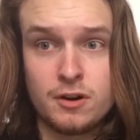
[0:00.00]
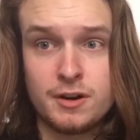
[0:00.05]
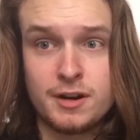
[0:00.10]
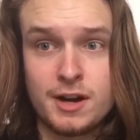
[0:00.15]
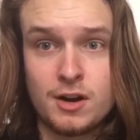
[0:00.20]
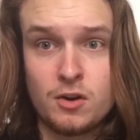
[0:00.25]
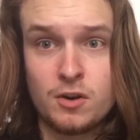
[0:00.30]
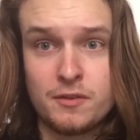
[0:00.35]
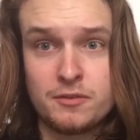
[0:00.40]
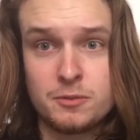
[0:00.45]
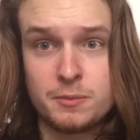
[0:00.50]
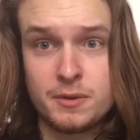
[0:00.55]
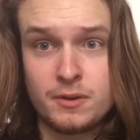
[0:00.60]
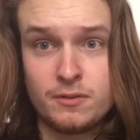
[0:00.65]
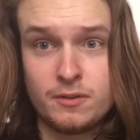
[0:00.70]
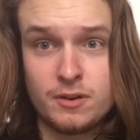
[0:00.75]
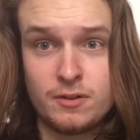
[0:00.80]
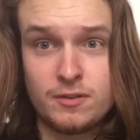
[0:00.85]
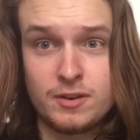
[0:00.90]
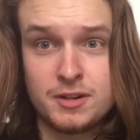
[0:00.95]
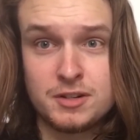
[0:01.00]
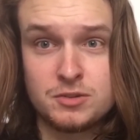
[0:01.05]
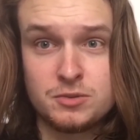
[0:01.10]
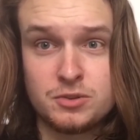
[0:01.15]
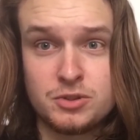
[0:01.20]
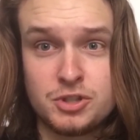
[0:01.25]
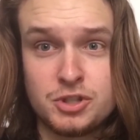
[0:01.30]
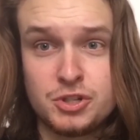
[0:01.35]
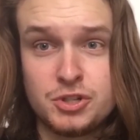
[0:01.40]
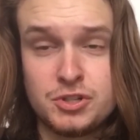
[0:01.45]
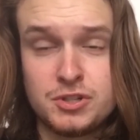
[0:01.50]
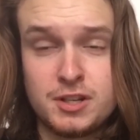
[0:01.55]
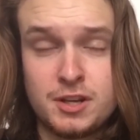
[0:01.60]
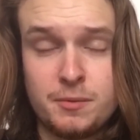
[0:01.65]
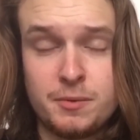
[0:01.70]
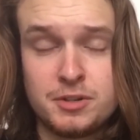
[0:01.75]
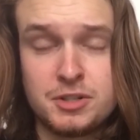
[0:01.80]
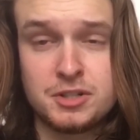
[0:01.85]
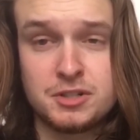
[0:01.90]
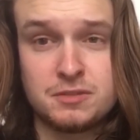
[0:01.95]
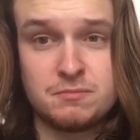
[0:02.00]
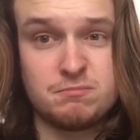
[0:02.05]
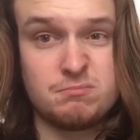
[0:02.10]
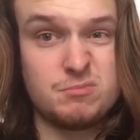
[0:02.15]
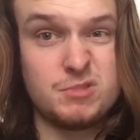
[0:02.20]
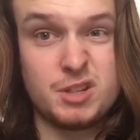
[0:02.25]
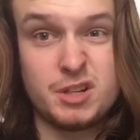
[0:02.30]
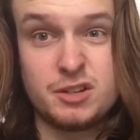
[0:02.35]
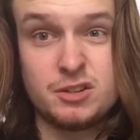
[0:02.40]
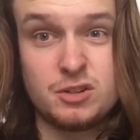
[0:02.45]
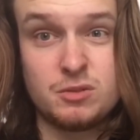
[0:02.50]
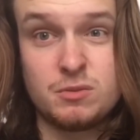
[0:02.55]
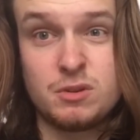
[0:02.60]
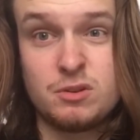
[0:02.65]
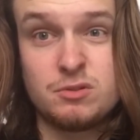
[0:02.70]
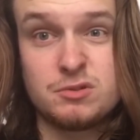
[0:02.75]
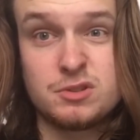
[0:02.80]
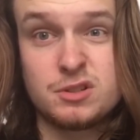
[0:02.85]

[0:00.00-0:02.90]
then that will have to be rearranged for a Tuesday, which isn't the end of the world.